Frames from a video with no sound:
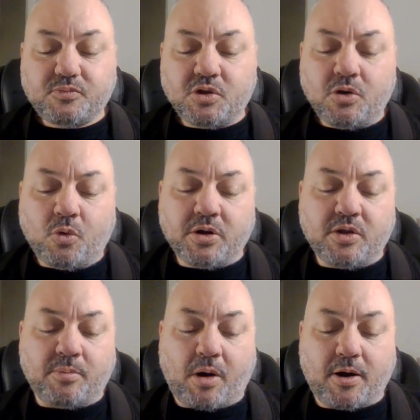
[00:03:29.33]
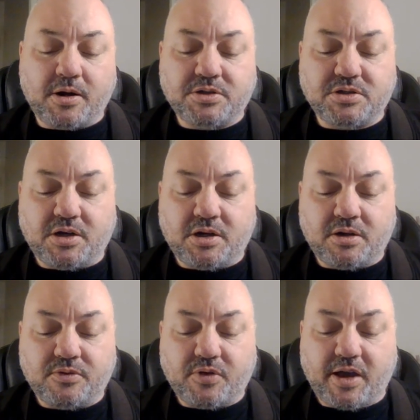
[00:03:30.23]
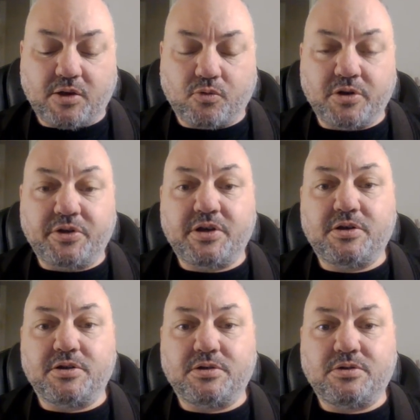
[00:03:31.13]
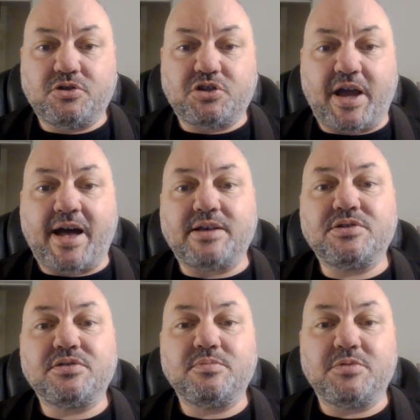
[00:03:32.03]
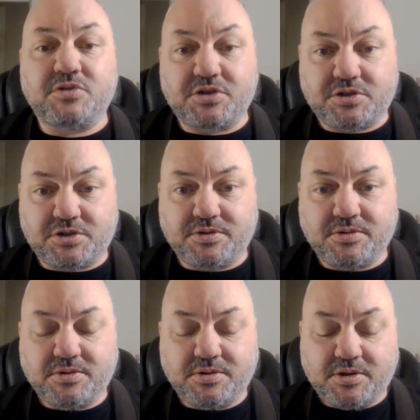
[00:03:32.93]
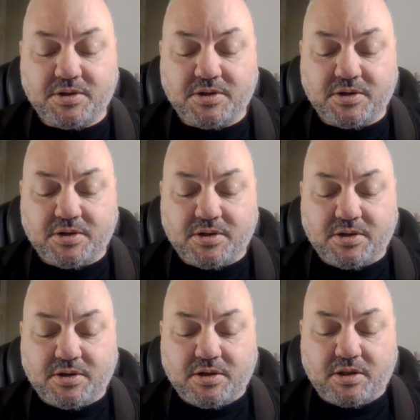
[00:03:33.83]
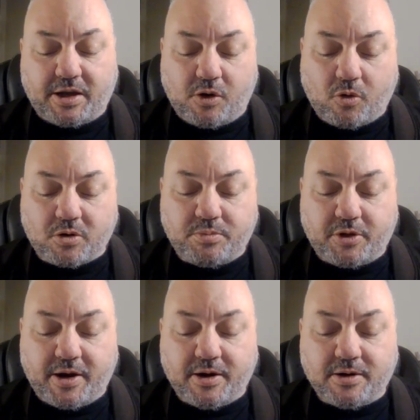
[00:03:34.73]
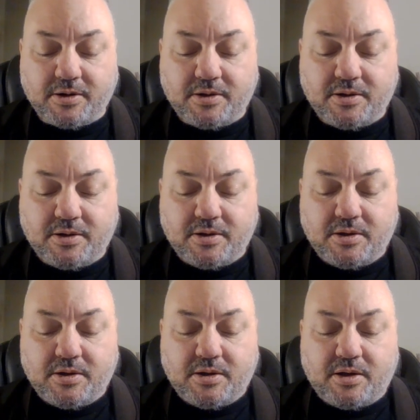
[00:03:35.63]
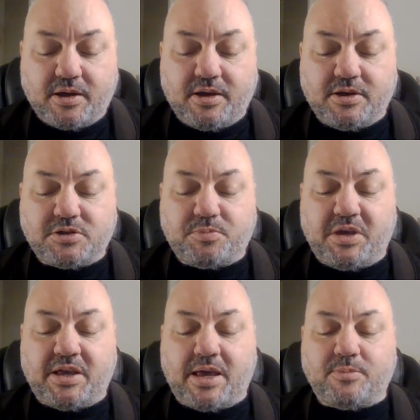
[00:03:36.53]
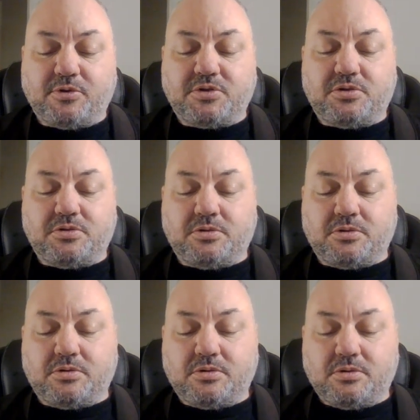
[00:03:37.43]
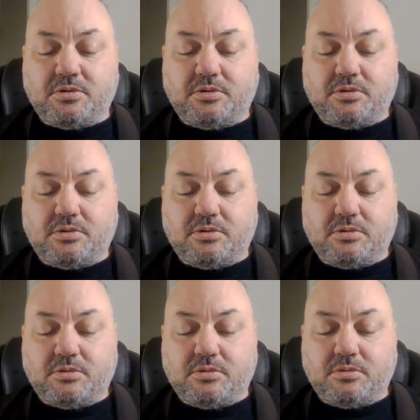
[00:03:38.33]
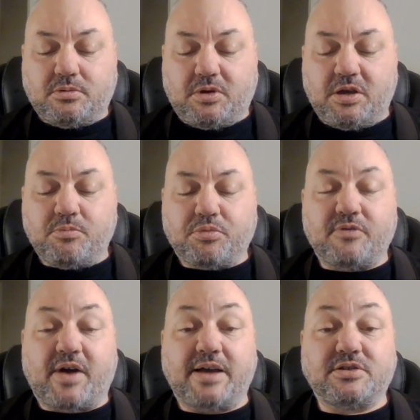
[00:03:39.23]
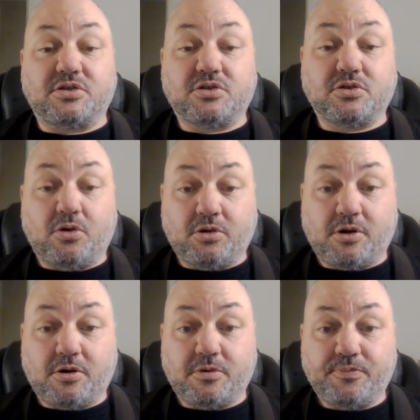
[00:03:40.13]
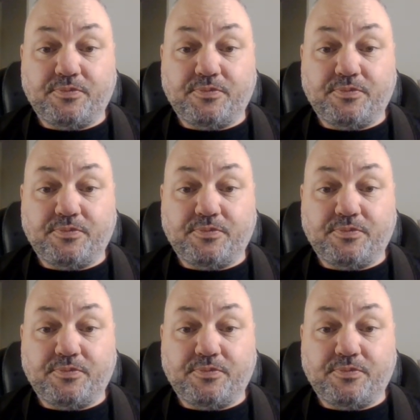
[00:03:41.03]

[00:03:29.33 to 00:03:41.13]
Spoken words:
one of the marks of a really good jazz musician, like a horn player, is being able to improvise a solo